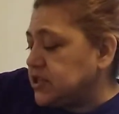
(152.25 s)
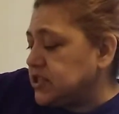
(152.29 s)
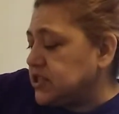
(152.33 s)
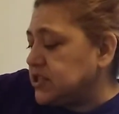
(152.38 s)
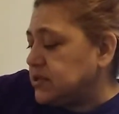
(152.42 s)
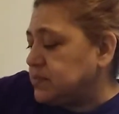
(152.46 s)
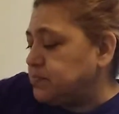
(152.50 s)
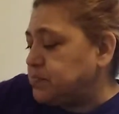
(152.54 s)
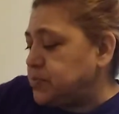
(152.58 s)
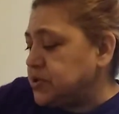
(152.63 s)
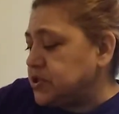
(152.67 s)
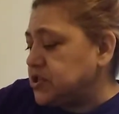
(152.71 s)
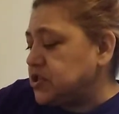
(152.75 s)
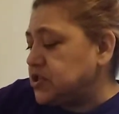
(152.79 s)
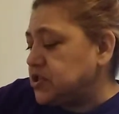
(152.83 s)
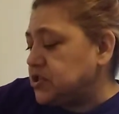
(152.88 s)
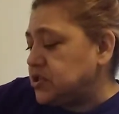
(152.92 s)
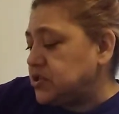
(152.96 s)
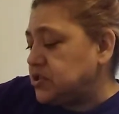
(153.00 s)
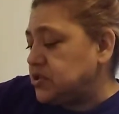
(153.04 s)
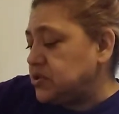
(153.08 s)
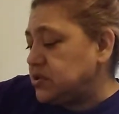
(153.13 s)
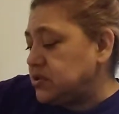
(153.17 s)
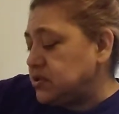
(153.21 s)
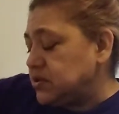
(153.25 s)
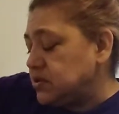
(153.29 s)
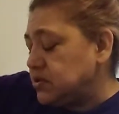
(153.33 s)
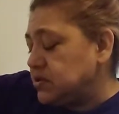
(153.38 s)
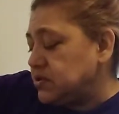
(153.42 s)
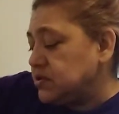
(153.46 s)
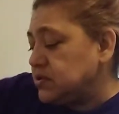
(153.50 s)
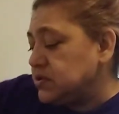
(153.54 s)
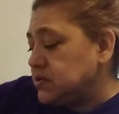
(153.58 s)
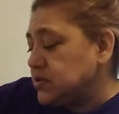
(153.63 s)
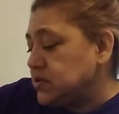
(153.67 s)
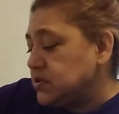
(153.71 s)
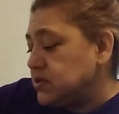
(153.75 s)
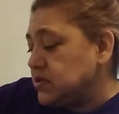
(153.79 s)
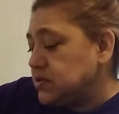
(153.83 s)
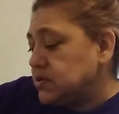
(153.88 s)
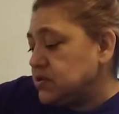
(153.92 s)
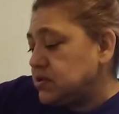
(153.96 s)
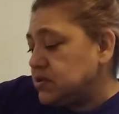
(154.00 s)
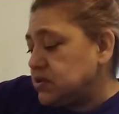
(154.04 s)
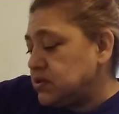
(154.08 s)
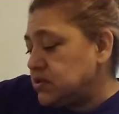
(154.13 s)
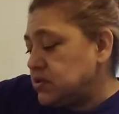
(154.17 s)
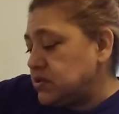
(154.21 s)
suspicious
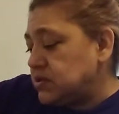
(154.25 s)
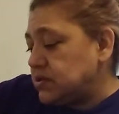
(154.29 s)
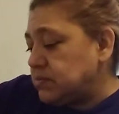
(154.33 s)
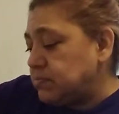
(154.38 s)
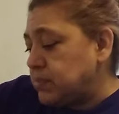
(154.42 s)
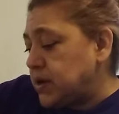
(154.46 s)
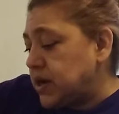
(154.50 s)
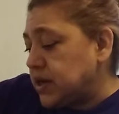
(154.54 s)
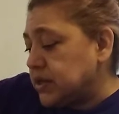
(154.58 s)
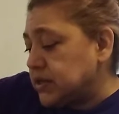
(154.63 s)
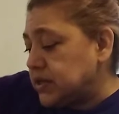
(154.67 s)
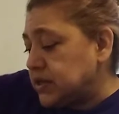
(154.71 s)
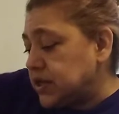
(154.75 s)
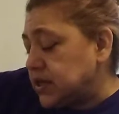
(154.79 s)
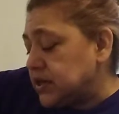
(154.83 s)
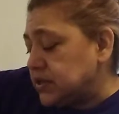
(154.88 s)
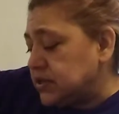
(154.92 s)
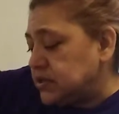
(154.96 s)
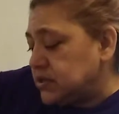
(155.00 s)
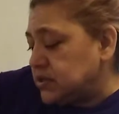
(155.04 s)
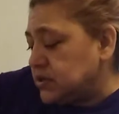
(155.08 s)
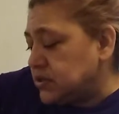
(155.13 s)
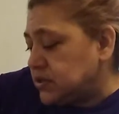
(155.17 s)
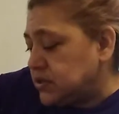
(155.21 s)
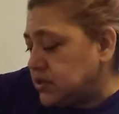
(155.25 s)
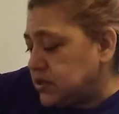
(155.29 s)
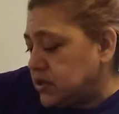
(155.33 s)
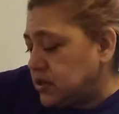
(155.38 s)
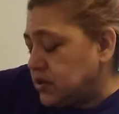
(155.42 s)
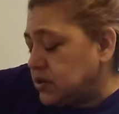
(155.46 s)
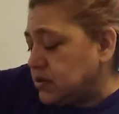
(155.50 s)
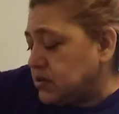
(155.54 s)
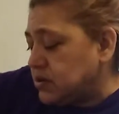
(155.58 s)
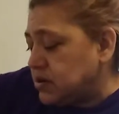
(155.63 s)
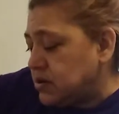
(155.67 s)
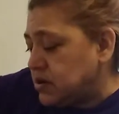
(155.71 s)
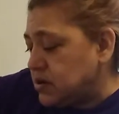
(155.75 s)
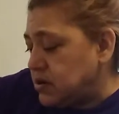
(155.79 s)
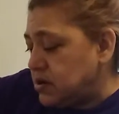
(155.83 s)
about that. So,